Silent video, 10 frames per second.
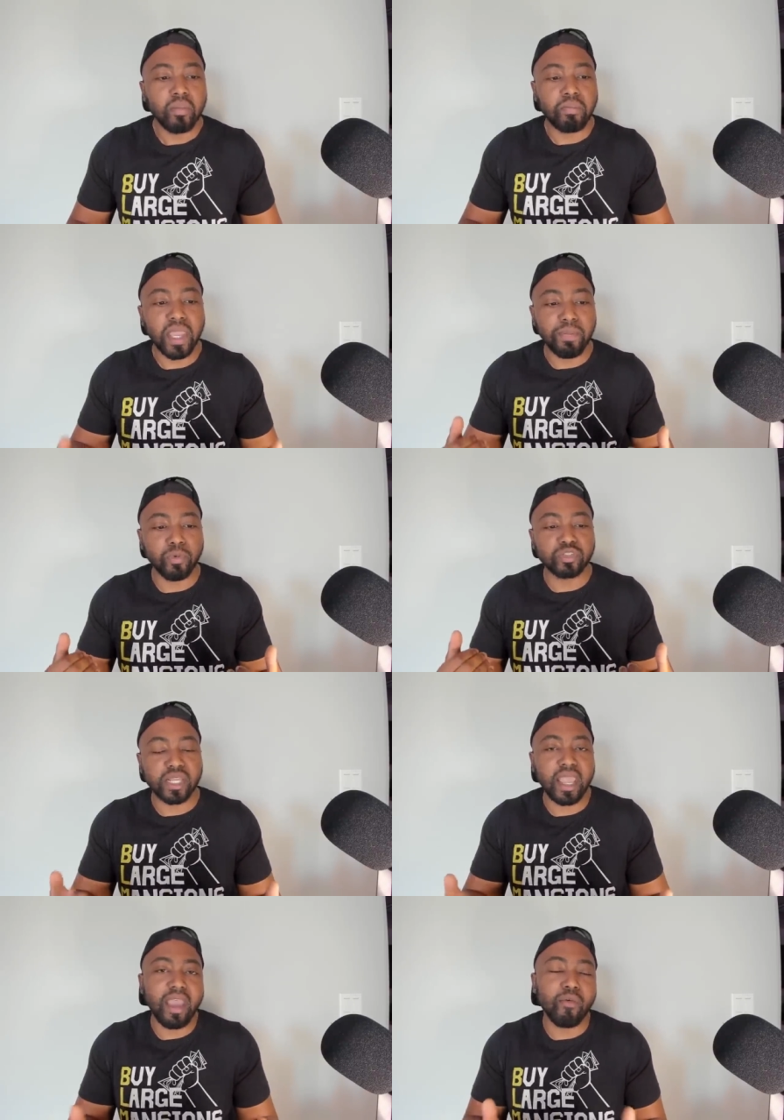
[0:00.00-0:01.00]
people
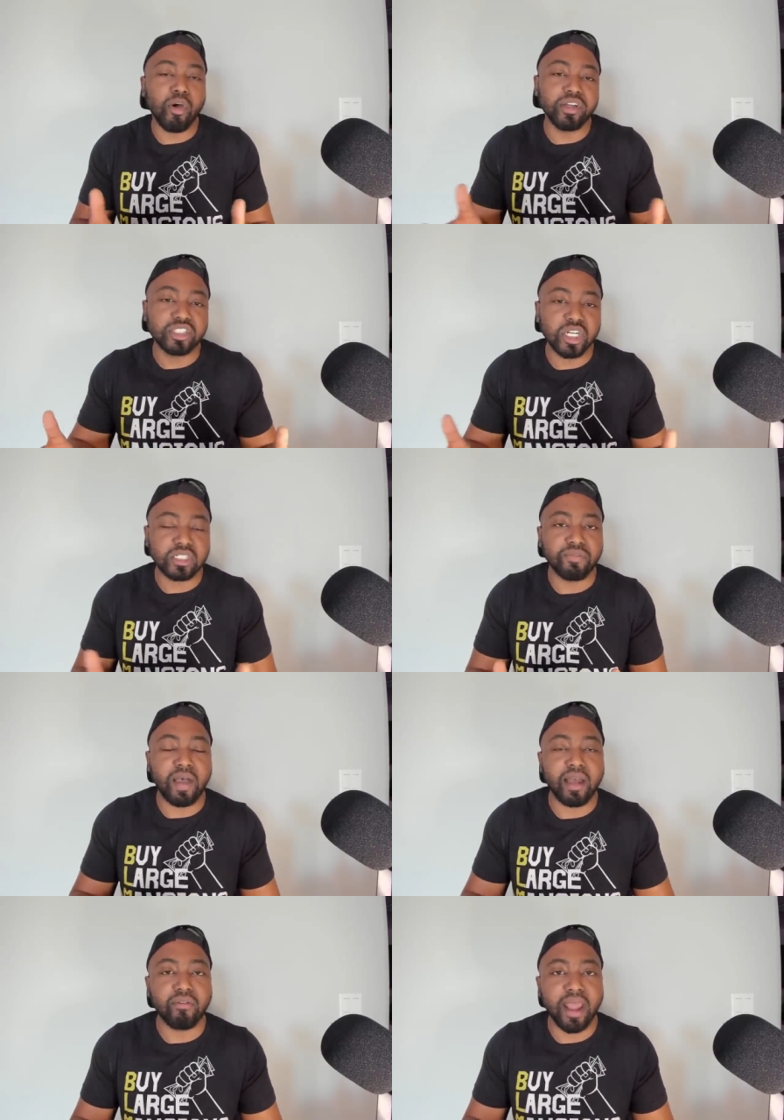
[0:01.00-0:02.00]
say, hey, well, it's
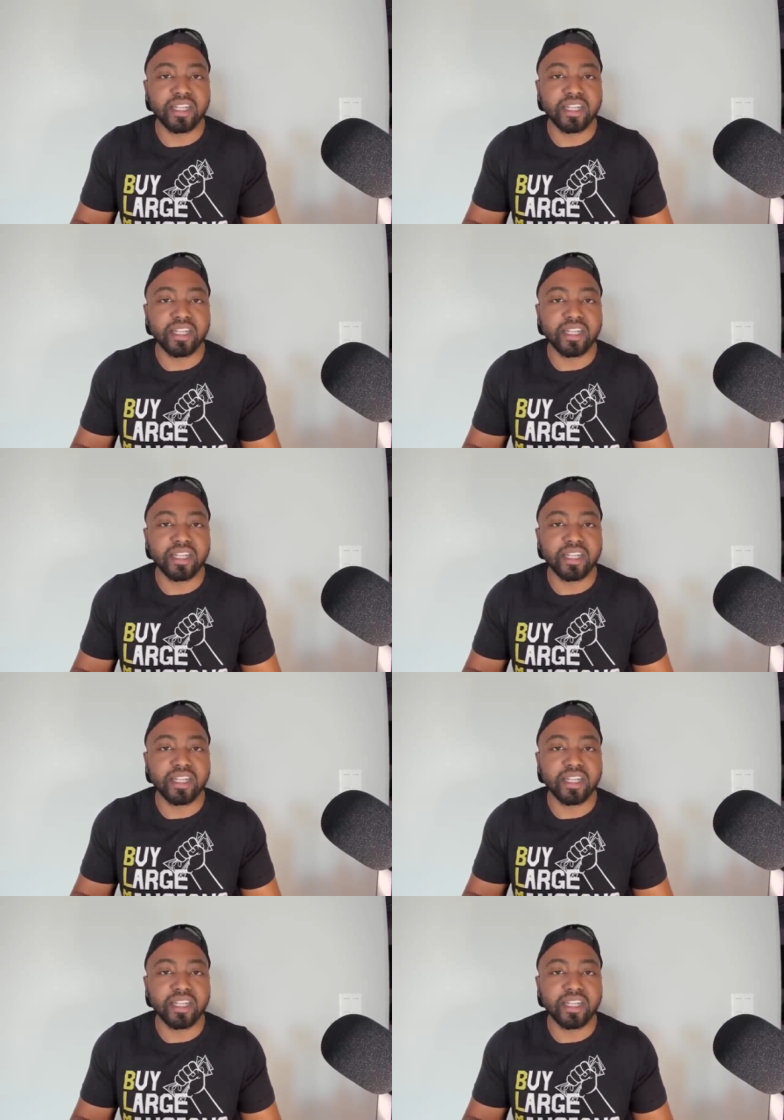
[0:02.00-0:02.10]
justified, right?